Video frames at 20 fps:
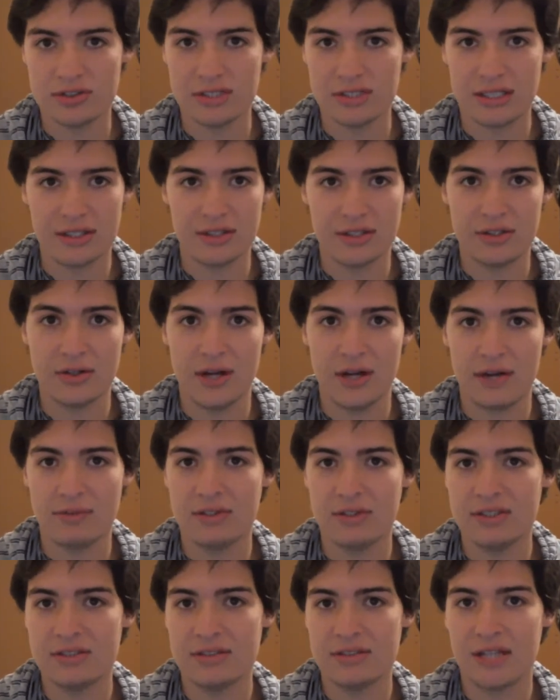Like
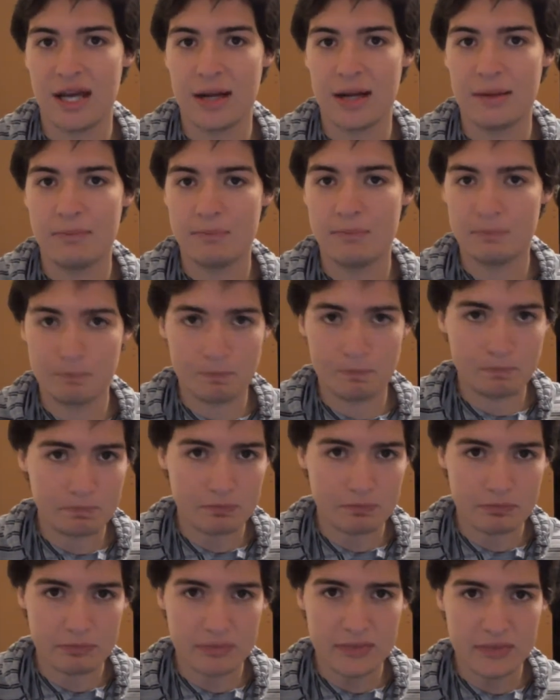every time
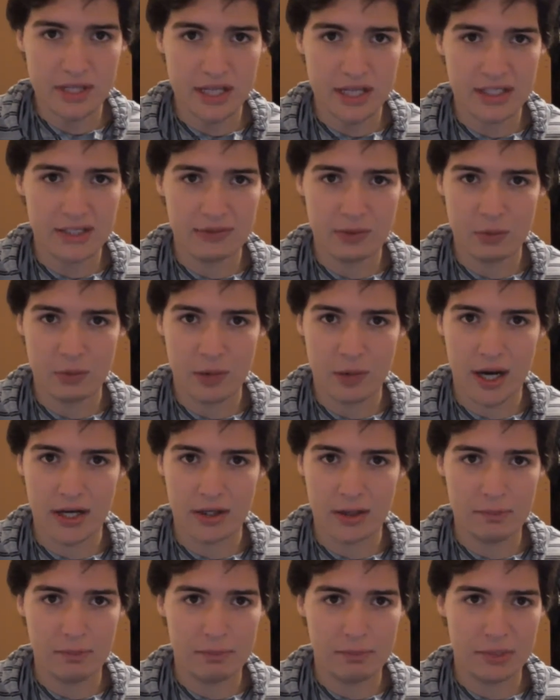a different
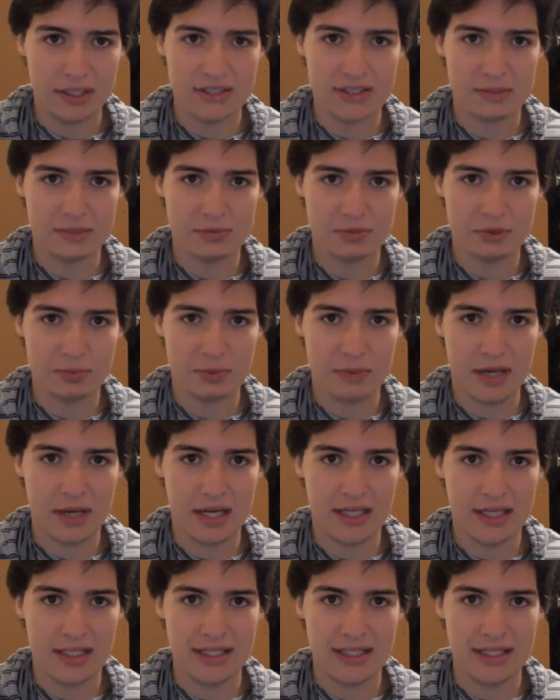writer picks up Superman,